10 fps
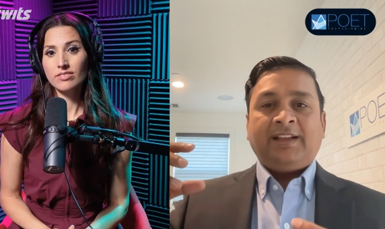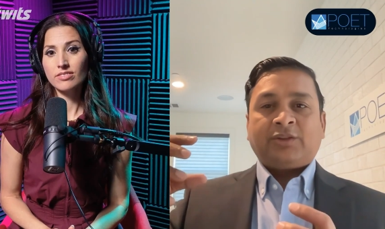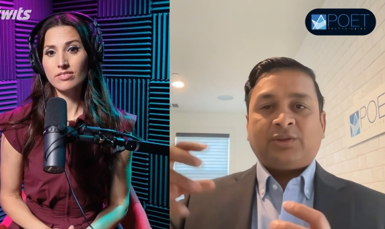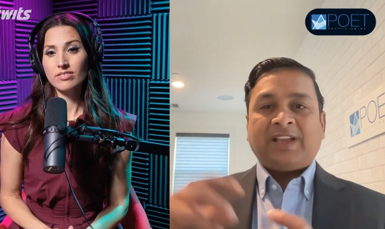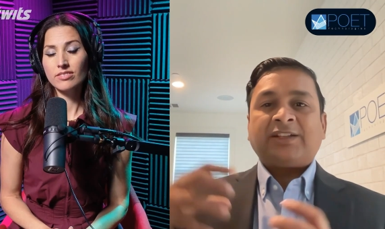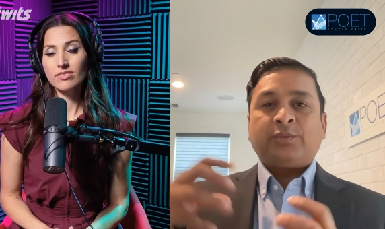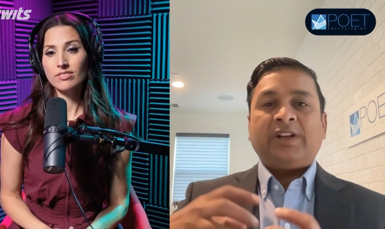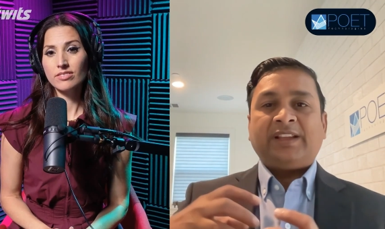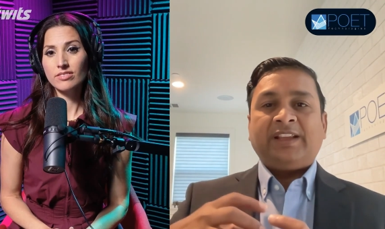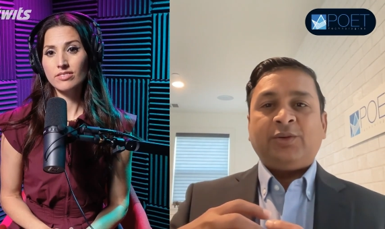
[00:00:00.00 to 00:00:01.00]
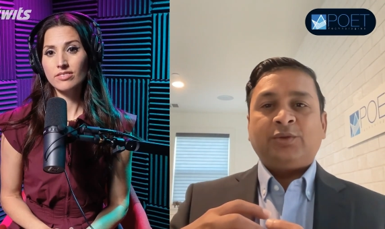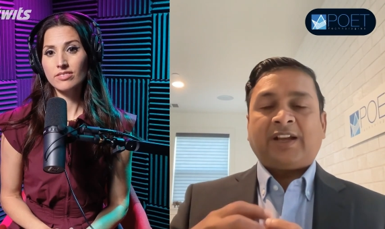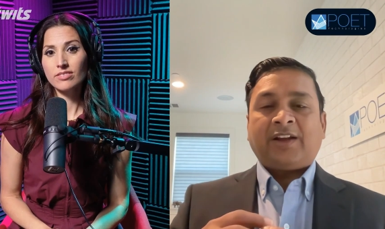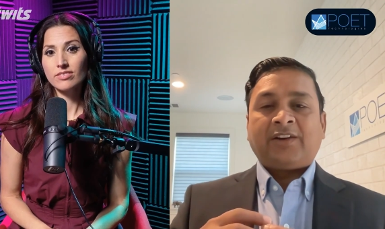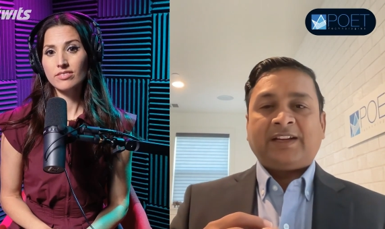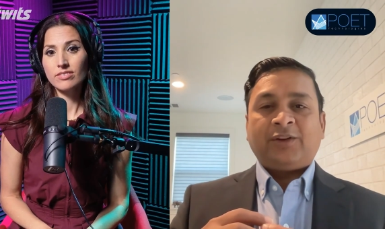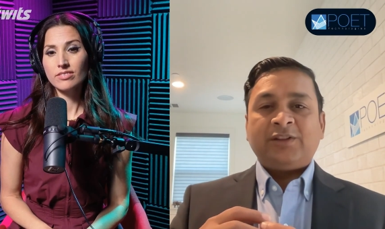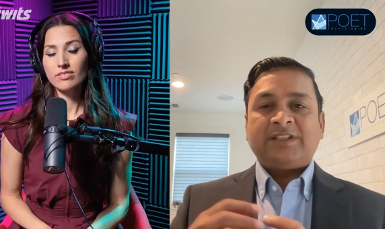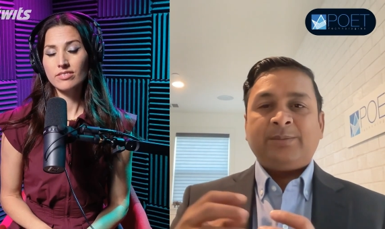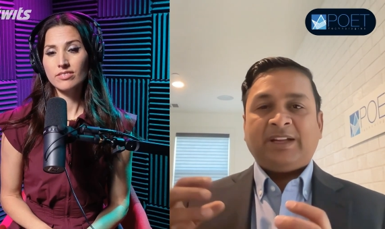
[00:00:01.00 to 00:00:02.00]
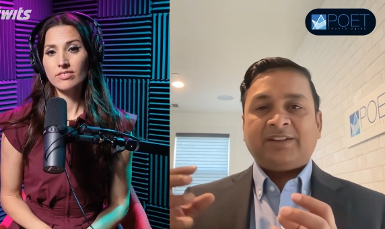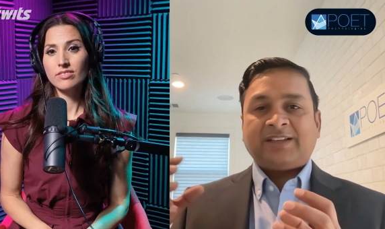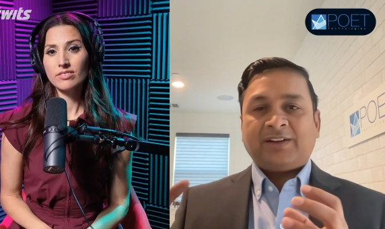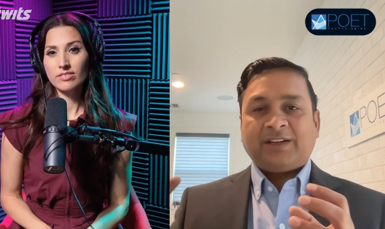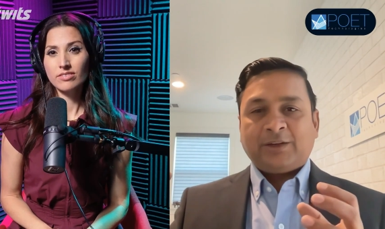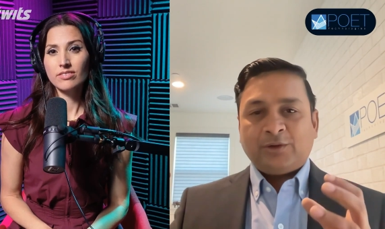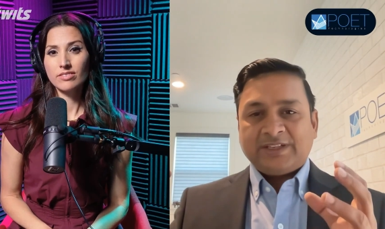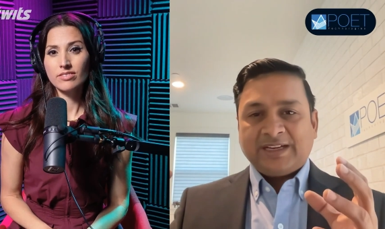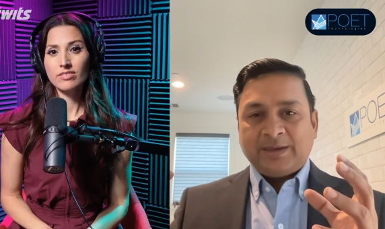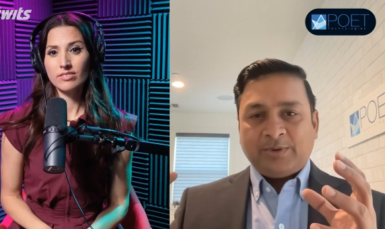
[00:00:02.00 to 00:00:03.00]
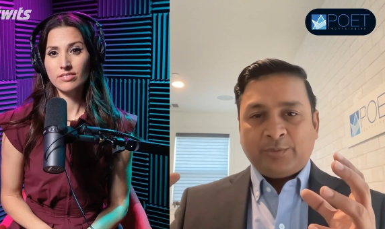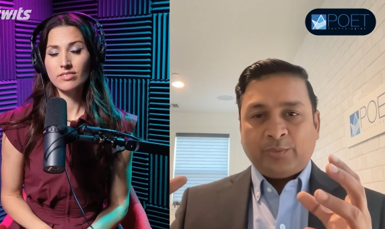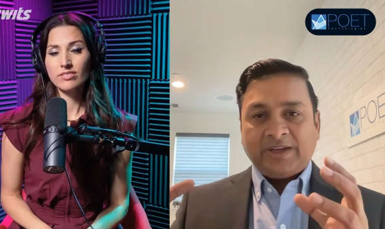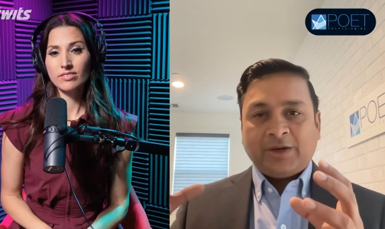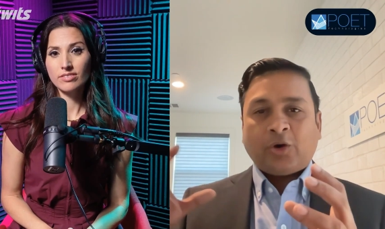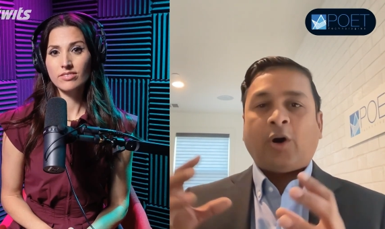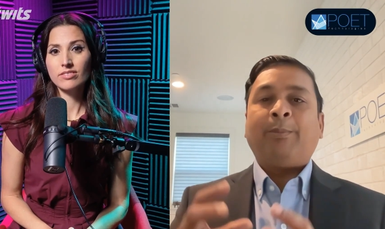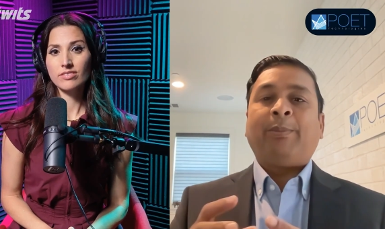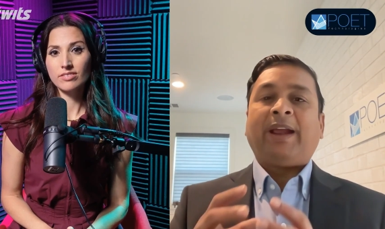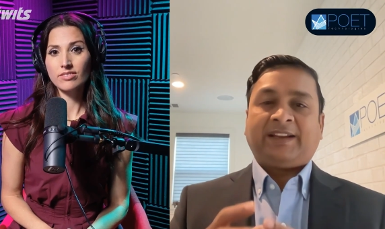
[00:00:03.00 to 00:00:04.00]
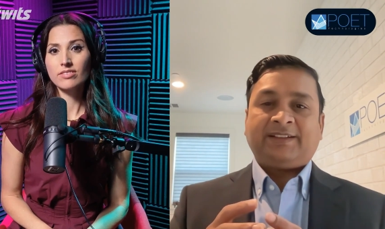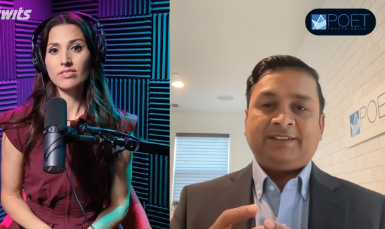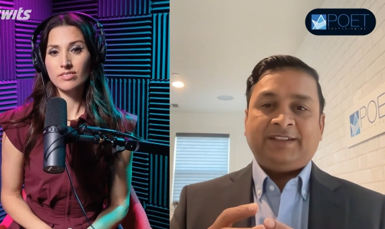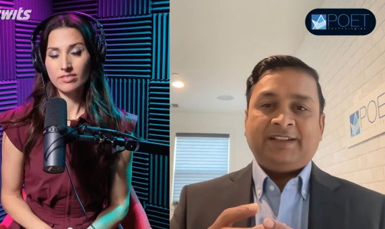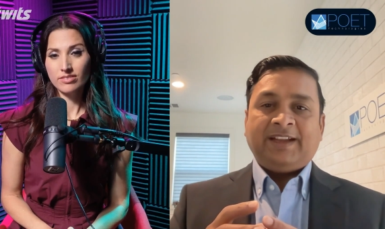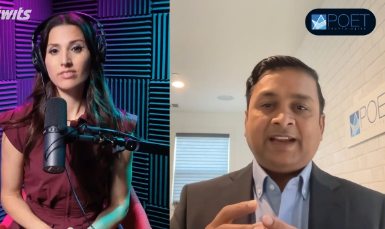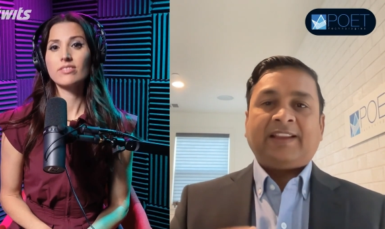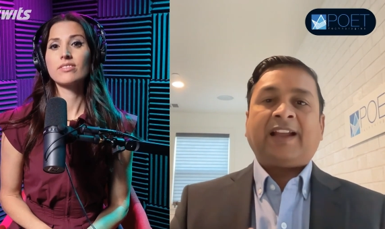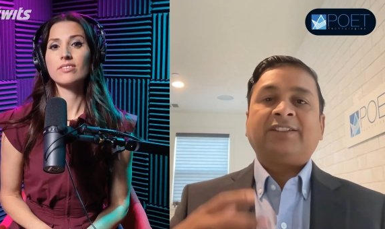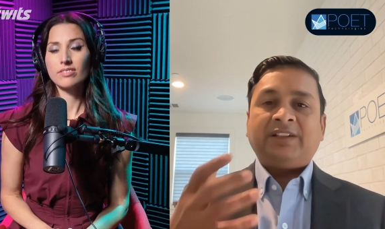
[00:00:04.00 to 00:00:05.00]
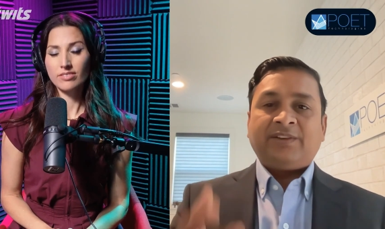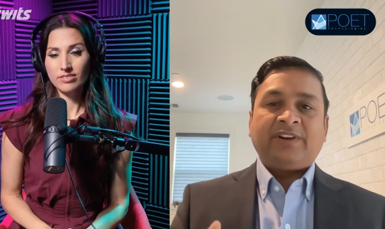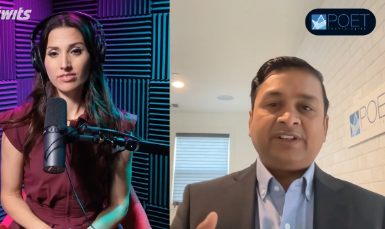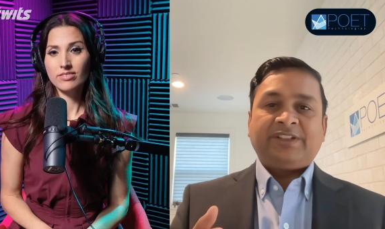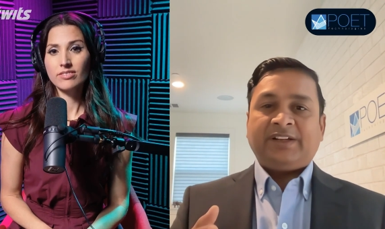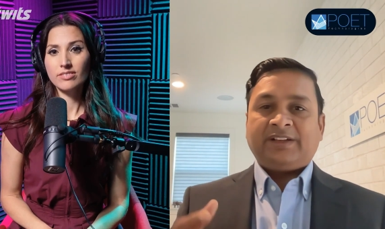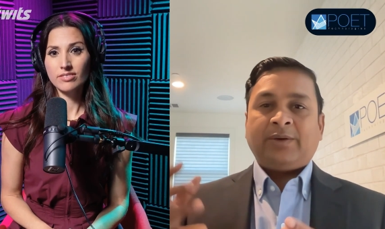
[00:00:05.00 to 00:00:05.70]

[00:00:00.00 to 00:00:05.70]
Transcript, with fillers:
Speaker 1: So that's where they use our technology because our technology can be very compact. And that's a differentiator.